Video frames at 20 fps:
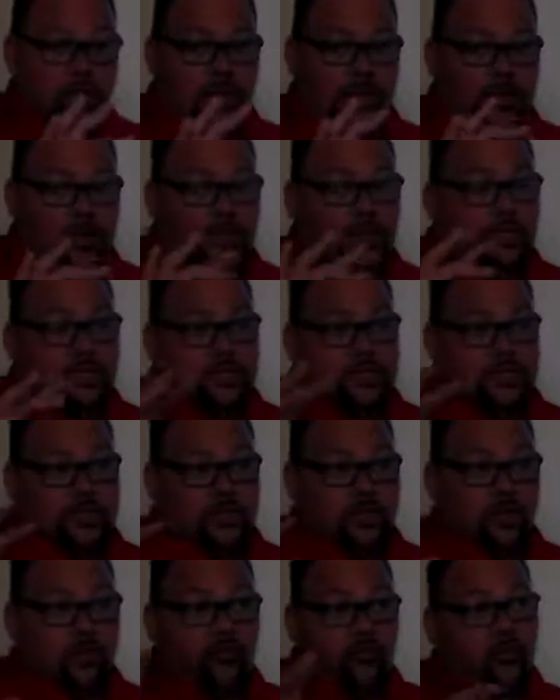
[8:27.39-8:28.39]
in the
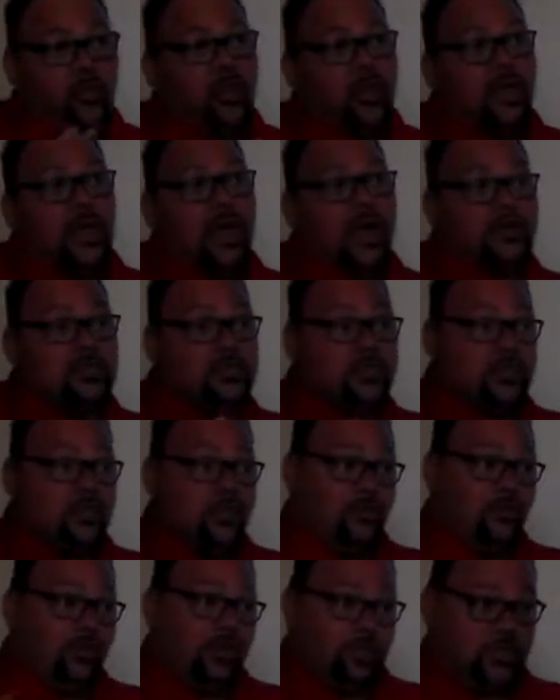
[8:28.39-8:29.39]
instance of being oxygen
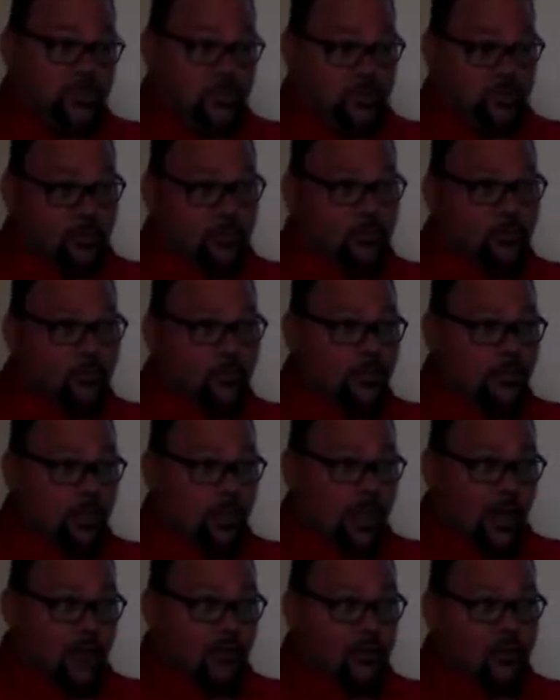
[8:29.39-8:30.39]
deficient.
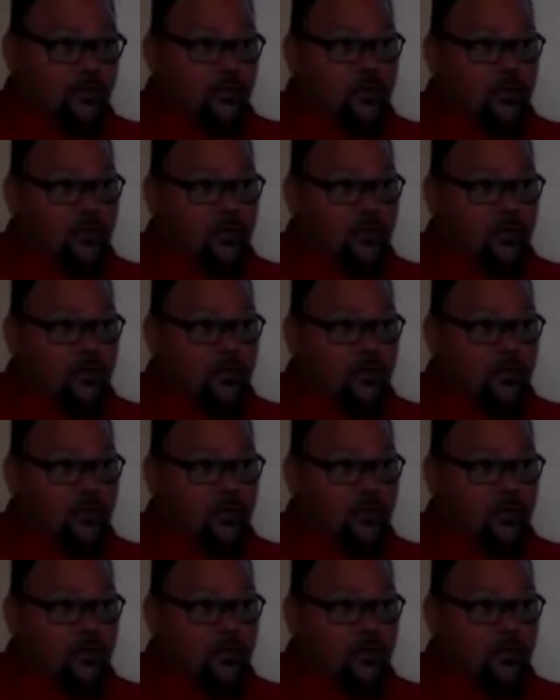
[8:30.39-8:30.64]
Okay?